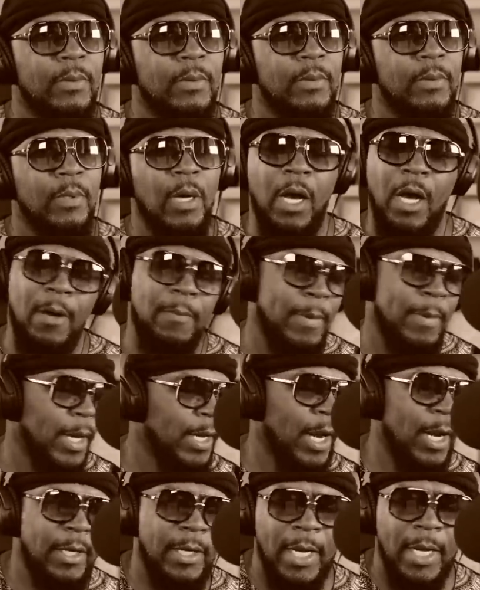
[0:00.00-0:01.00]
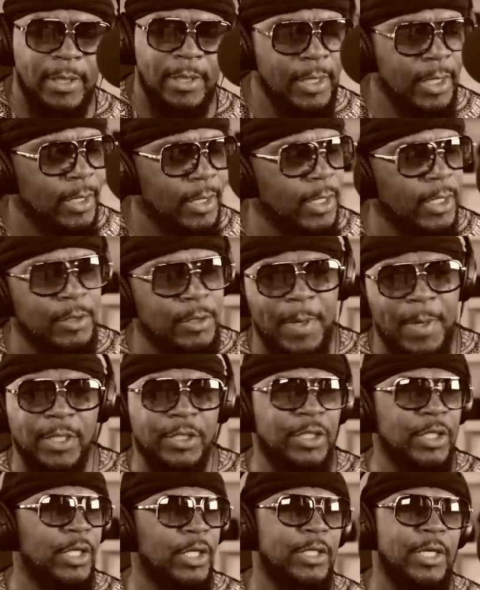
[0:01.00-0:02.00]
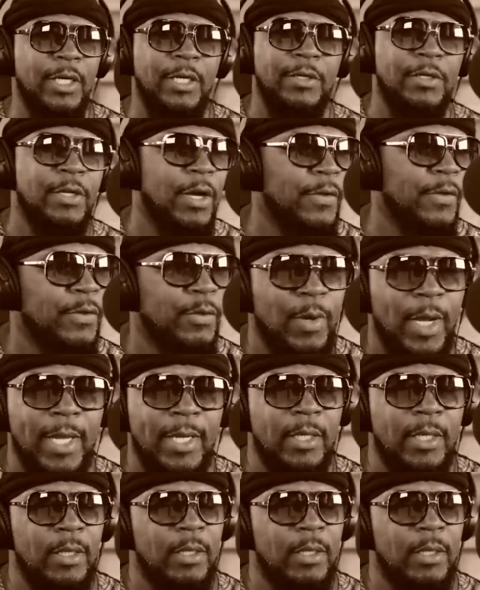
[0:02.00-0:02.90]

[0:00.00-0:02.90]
Oh man, I, I did this, man. I should have did it the other way.